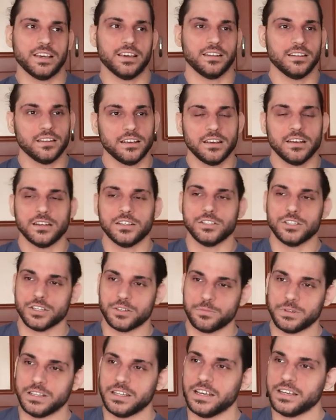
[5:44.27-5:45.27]
and
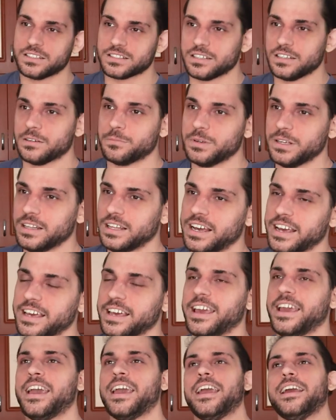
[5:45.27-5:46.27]
Judgment Day is gonna be
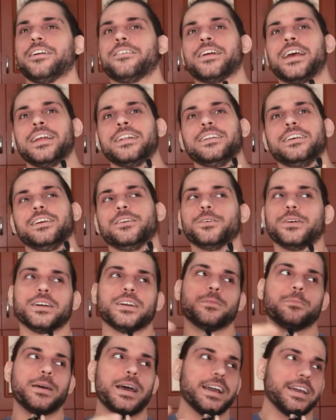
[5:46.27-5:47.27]
like, hey Randy,
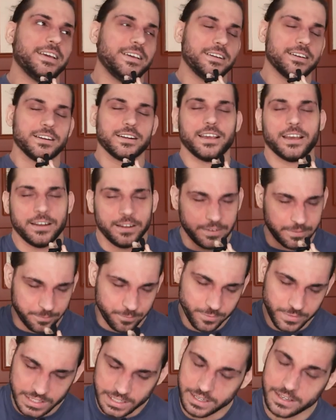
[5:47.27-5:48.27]
we're back here again, and
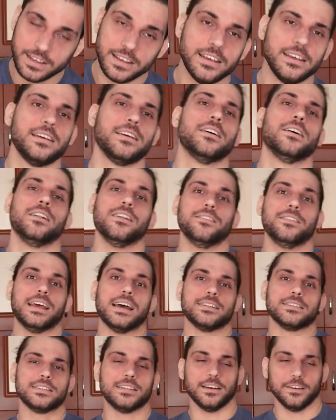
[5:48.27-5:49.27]
all
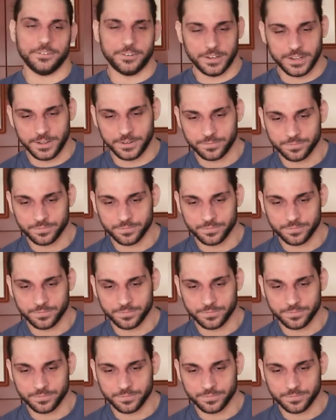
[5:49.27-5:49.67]
that stuff.